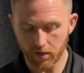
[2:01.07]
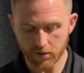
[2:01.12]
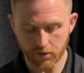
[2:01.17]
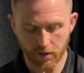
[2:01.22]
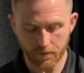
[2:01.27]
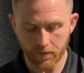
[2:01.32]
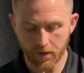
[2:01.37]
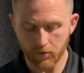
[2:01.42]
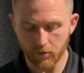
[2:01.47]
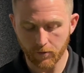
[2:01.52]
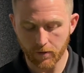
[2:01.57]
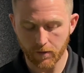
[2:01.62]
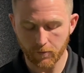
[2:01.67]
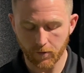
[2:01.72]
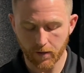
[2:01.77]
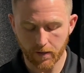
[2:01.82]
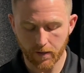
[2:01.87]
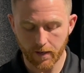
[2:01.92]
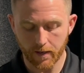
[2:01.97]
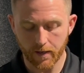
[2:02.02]
a long time now
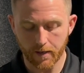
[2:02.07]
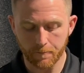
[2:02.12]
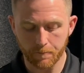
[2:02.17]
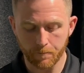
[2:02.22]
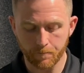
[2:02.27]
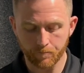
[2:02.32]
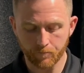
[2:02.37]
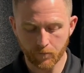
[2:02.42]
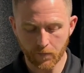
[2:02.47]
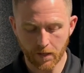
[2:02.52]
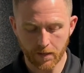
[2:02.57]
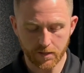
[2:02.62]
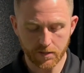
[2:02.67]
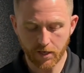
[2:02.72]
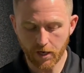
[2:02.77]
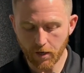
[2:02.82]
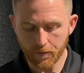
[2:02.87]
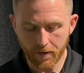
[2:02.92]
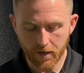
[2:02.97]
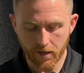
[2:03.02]
with
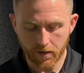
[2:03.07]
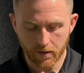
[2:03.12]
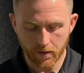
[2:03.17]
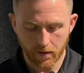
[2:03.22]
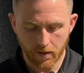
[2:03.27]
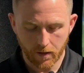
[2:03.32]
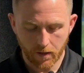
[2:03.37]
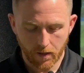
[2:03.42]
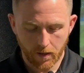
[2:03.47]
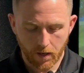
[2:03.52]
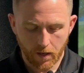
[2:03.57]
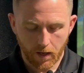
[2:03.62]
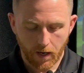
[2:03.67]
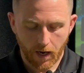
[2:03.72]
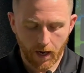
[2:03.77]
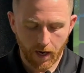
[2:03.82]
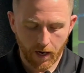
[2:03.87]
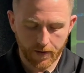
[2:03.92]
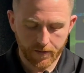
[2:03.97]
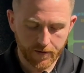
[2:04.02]
TaylorMade,
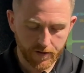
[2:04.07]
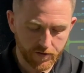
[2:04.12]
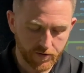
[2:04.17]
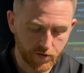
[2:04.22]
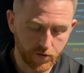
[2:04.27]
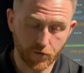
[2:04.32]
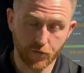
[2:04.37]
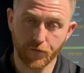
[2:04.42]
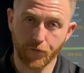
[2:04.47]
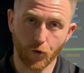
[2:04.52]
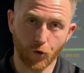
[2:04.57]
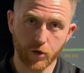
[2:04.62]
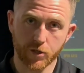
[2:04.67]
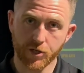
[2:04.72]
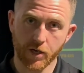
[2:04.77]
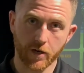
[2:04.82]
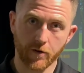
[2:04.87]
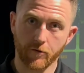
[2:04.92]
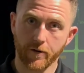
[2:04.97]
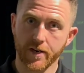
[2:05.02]
and this is the
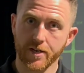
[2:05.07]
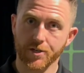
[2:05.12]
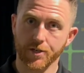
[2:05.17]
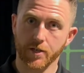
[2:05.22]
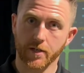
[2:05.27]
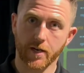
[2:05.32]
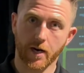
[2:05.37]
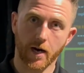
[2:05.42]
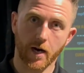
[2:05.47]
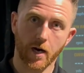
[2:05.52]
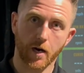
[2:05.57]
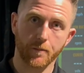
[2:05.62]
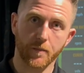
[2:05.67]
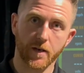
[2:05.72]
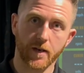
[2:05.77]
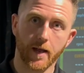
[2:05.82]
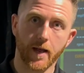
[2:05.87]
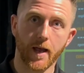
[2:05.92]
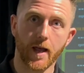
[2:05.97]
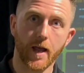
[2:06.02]
4th generation
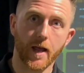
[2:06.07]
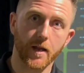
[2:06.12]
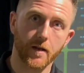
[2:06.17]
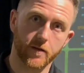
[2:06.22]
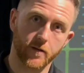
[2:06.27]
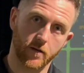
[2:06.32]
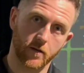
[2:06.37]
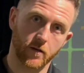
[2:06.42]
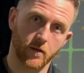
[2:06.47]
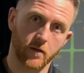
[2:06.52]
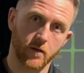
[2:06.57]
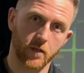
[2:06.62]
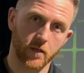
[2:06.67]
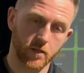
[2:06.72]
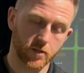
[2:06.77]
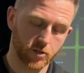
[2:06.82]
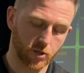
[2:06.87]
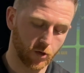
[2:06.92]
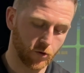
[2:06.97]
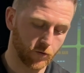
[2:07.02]
carbon head,
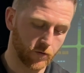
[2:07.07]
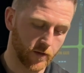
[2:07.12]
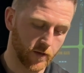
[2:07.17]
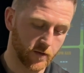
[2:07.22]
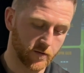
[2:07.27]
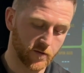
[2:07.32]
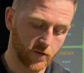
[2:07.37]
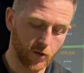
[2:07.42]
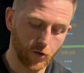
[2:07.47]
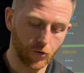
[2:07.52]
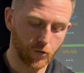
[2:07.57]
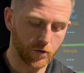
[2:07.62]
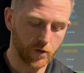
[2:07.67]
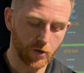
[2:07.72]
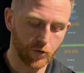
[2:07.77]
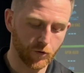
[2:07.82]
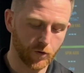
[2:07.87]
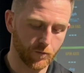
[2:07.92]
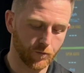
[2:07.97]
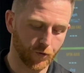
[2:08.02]
so that's new
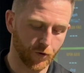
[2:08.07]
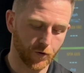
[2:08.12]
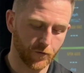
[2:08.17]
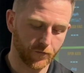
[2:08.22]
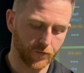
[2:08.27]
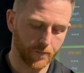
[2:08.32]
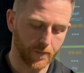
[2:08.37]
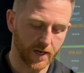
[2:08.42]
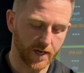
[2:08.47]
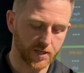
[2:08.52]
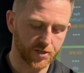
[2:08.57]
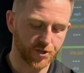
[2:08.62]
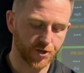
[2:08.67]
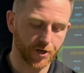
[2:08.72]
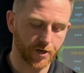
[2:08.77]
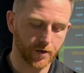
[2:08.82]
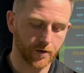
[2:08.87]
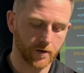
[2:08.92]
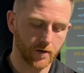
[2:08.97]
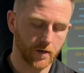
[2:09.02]
and improved from
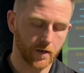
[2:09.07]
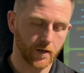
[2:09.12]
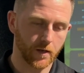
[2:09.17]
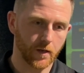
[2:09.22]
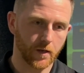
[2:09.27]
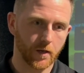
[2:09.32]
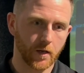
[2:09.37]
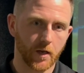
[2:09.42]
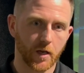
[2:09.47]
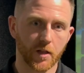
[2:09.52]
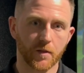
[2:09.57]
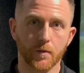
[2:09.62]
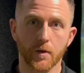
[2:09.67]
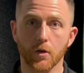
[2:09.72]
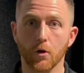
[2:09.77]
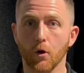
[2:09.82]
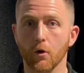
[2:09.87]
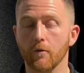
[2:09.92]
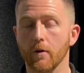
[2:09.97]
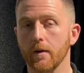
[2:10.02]
last year. It's
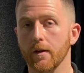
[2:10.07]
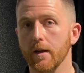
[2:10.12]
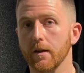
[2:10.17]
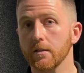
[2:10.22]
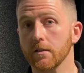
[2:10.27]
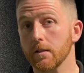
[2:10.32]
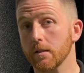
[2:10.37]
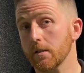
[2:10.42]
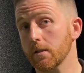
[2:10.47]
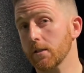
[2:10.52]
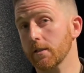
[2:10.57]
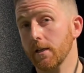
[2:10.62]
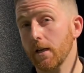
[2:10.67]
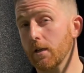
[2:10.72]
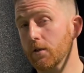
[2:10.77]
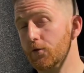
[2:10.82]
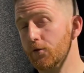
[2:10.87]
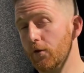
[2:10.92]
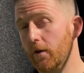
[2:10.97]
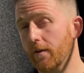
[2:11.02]
been going around now since the
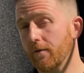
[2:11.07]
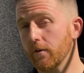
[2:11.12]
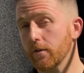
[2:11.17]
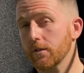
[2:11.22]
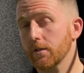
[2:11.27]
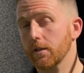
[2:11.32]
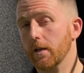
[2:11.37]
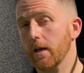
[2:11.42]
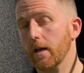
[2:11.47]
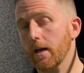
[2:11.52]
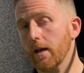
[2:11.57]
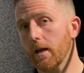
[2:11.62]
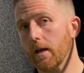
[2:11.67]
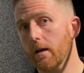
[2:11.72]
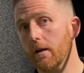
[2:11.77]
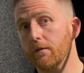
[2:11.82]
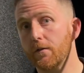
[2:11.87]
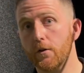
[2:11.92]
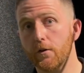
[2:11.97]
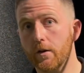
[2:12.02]
Stealth drivers
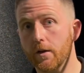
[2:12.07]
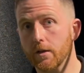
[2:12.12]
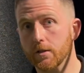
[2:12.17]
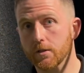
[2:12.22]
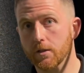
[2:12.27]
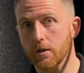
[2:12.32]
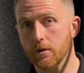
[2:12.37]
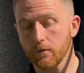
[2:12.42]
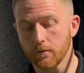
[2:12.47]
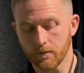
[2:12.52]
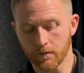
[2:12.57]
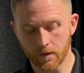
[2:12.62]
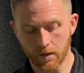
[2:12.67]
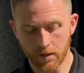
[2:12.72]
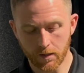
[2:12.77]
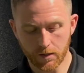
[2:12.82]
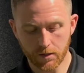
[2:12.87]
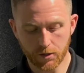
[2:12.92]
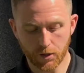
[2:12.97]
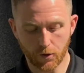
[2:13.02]
a few years ago.
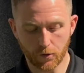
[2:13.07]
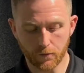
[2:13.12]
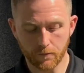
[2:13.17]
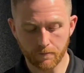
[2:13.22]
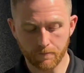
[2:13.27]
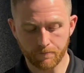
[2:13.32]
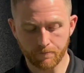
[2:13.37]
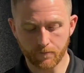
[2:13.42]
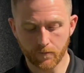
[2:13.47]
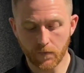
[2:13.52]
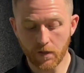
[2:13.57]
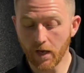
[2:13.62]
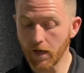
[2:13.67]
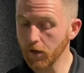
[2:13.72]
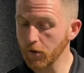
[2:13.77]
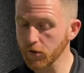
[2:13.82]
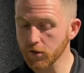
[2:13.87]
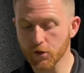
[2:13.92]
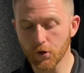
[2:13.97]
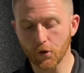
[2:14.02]
So
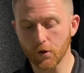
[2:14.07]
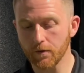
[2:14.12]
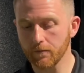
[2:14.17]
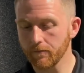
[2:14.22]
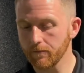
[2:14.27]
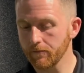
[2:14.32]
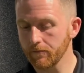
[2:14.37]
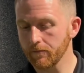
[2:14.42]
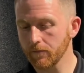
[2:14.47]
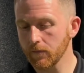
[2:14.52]
yeah, it looks good,